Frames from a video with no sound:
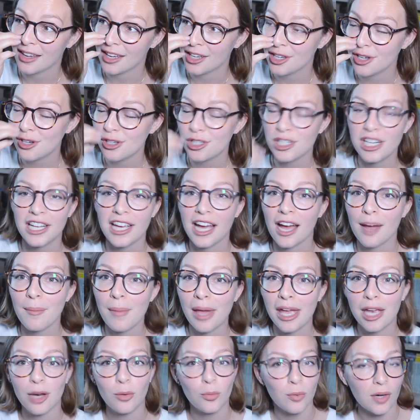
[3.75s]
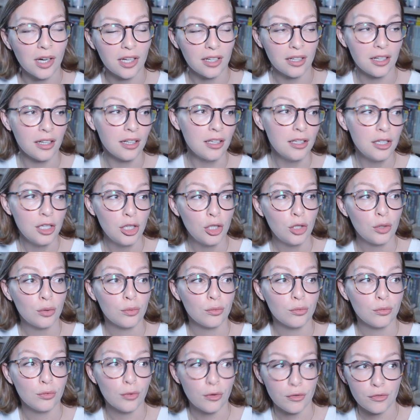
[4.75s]
Usually I make one
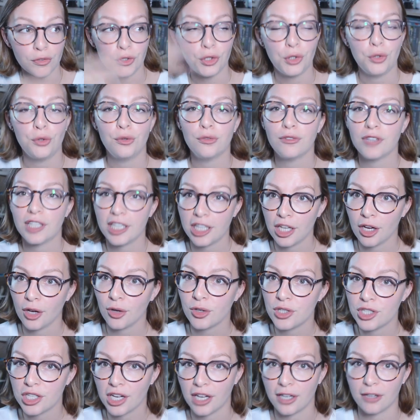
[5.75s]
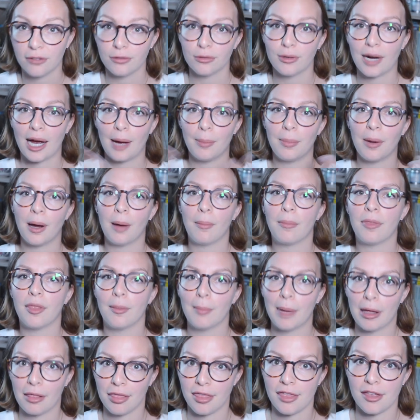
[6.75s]
review video to kind of wrap up the
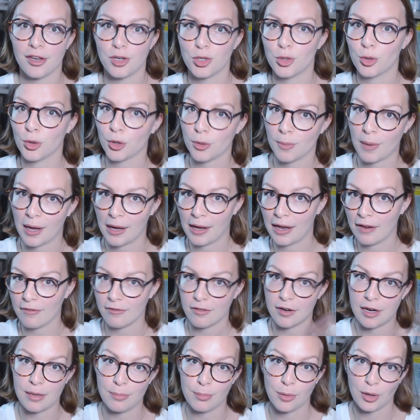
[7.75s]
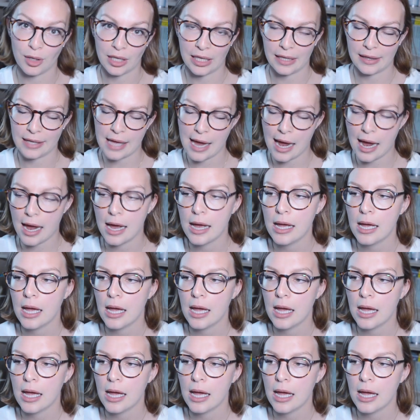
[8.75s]
month and talk about every book in that.